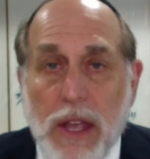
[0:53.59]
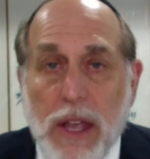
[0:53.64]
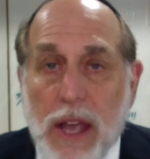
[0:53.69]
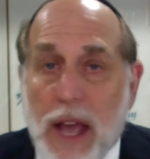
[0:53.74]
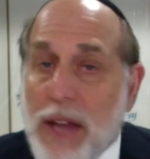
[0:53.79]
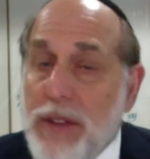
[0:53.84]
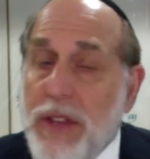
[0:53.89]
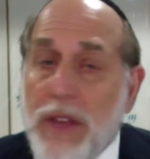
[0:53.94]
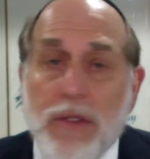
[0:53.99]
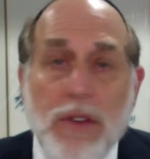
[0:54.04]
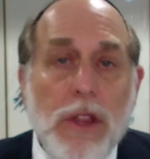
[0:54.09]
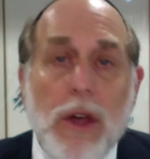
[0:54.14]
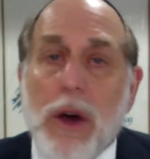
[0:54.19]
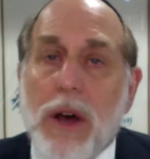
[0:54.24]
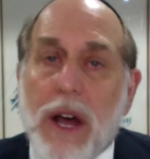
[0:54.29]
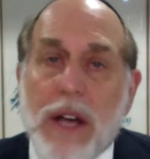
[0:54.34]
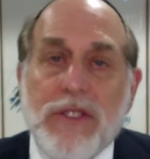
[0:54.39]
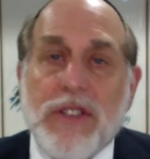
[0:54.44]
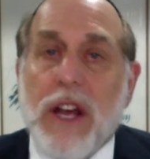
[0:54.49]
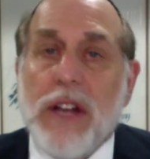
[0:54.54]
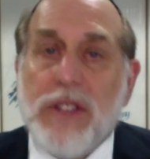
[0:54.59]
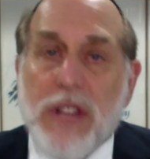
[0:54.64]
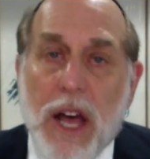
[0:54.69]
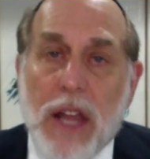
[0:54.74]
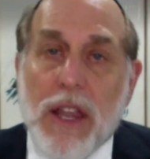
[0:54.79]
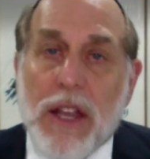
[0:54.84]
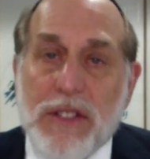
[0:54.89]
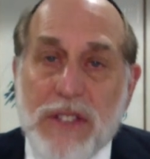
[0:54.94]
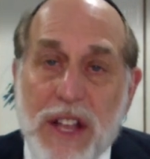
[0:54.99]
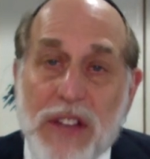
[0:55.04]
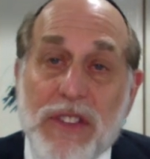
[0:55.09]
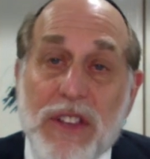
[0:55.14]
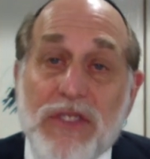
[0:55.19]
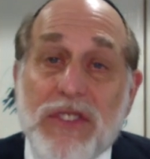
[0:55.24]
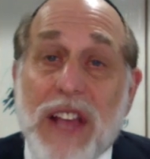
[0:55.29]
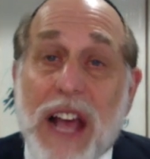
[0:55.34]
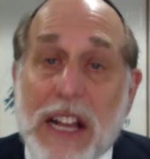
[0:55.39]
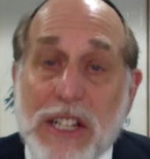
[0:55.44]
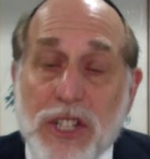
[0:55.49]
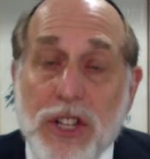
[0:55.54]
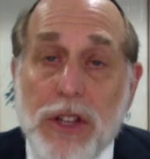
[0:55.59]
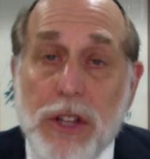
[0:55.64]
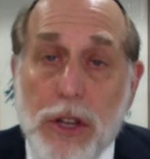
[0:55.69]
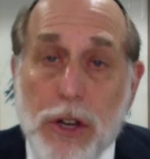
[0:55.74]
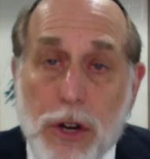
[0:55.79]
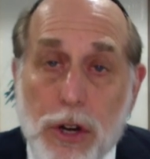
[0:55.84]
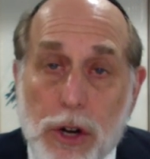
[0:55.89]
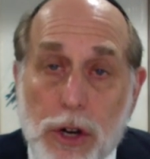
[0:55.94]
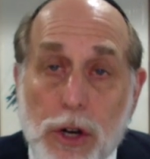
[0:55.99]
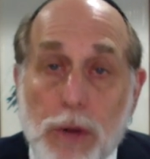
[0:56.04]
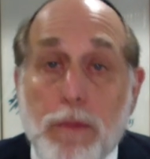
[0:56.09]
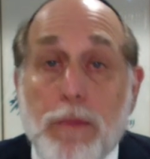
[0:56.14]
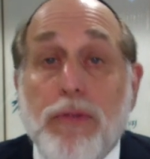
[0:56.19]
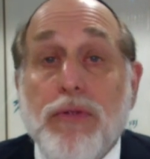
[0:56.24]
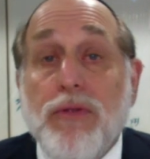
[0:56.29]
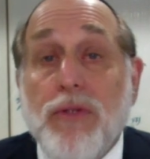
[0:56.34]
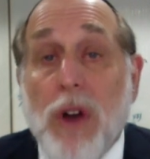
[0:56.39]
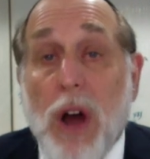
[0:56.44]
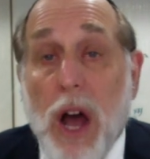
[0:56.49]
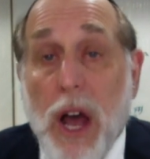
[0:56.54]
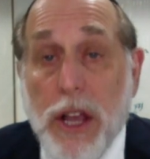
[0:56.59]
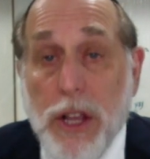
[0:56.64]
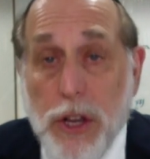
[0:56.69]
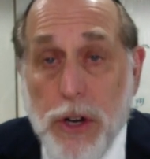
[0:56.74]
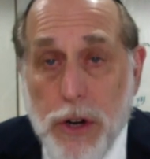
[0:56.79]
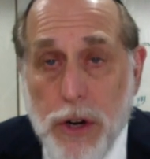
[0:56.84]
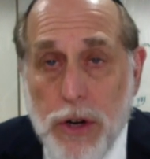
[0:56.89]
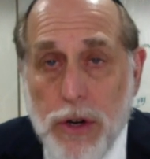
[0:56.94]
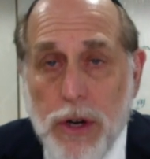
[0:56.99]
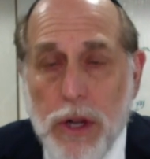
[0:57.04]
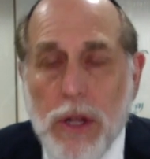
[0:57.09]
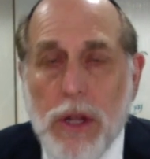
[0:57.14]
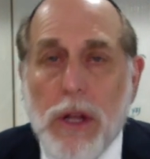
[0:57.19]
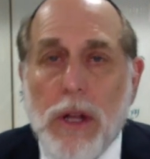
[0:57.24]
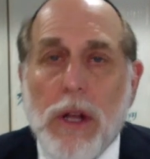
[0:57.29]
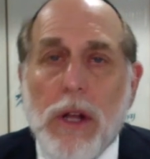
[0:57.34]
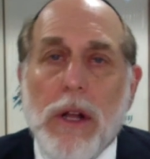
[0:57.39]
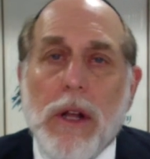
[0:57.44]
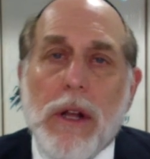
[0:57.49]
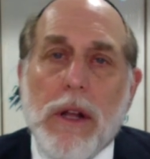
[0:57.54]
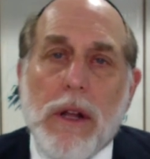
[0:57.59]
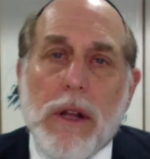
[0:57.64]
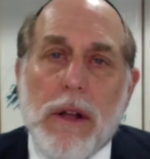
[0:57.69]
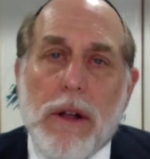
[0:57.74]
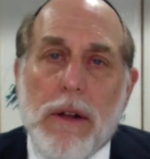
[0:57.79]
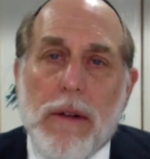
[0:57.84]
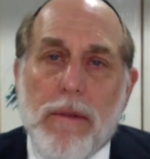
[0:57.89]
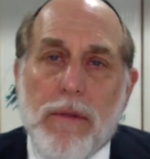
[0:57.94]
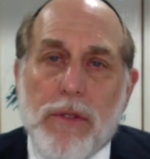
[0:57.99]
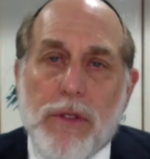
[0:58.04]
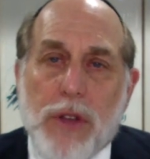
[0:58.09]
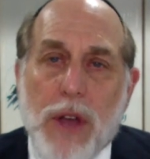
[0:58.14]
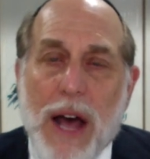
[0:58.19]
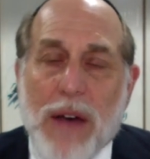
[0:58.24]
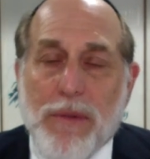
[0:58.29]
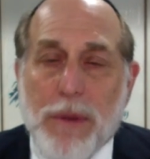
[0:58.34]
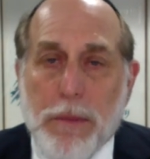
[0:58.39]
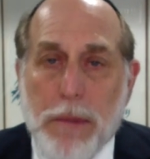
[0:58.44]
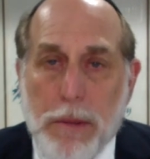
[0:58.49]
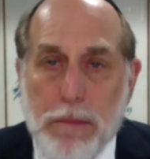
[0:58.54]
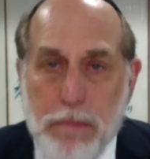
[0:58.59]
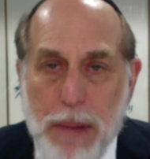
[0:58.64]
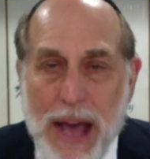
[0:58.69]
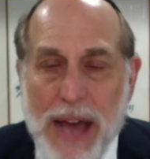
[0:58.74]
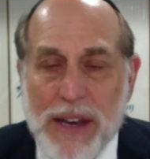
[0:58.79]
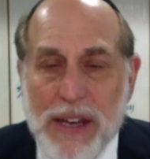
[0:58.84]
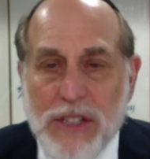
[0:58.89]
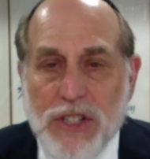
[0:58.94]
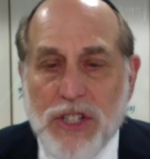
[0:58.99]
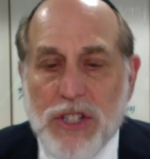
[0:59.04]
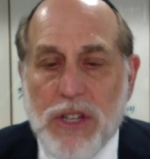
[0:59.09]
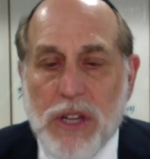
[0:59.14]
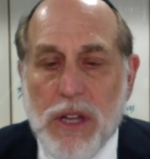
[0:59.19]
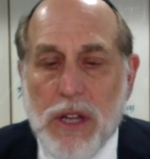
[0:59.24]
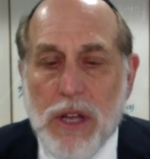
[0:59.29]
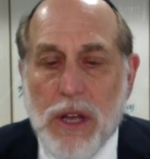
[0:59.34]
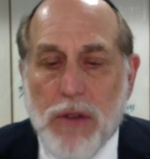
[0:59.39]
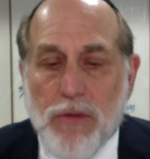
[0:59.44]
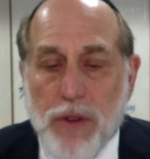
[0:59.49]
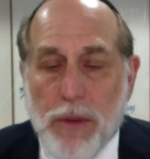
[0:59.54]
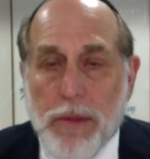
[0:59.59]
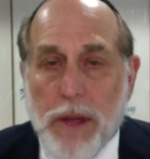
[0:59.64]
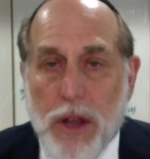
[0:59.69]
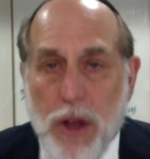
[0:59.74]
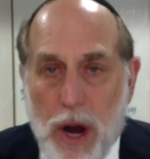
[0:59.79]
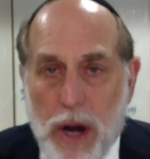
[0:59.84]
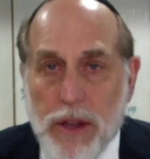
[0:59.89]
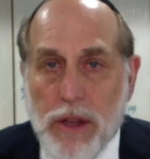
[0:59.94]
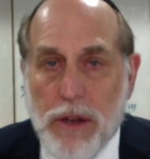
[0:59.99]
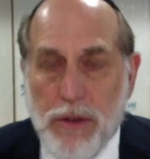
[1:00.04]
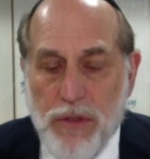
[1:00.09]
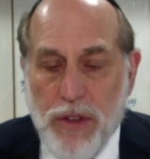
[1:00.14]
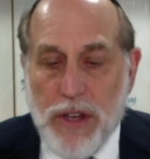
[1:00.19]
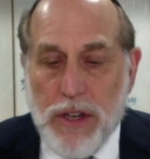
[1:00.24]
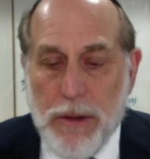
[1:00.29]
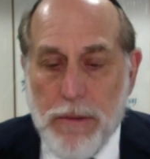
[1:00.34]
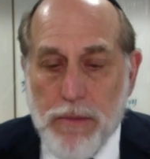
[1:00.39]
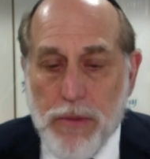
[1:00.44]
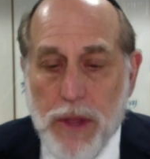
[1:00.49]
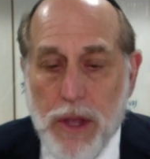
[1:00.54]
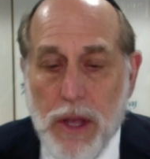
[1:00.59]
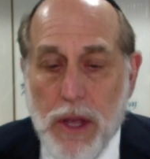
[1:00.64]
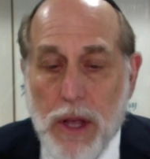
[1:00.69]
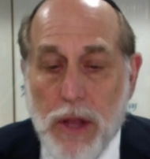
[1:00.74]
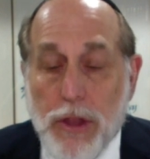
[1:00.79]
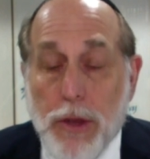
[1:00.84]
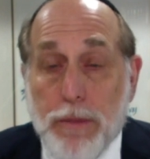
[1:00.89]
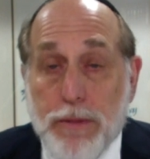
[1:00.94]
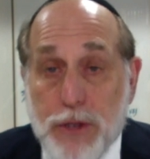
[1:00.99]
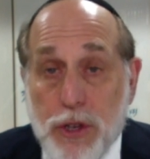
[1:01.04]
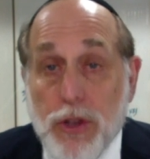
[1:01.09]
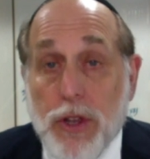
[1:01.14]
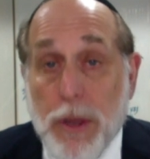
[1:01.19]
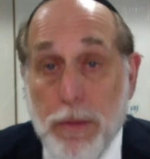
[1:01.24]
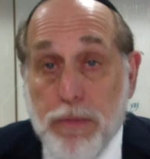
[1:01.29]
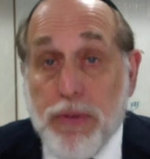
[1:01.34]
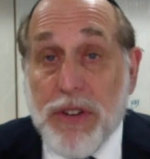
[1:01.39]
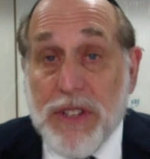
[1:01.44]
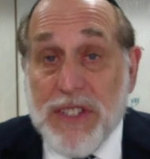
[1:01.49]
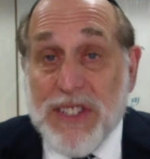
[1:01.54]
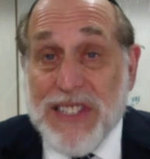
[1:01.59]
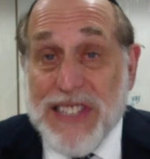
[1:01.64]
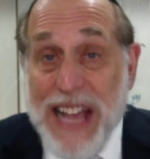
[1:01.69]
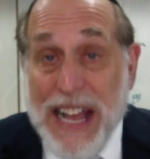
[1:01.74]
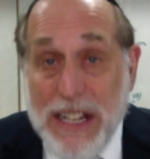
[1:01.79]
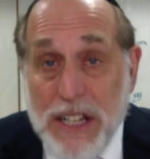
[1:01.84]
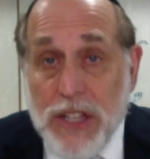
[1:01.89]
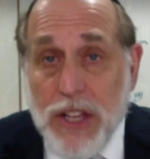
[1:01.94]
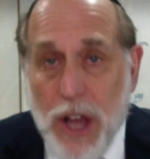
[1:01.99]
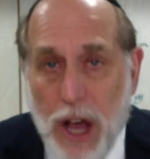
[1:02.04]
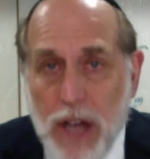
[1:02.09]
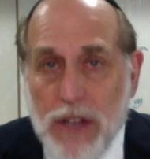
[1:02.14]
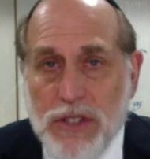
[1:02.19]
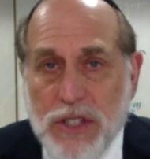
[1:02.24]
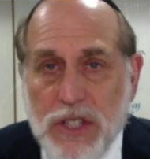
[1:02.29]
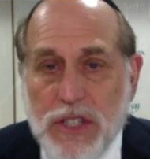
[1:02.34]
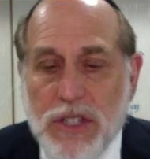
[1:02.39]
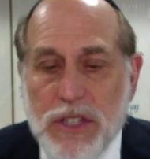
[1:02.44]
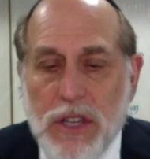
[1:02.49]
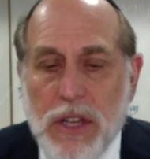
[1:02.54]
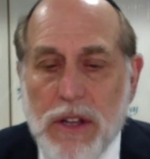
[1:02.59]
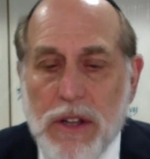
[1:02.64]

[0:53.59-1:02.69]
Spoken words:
And even though Chazal tell us that this actually occurred prior to having been banished from the Garden of Eden, the Psukim present us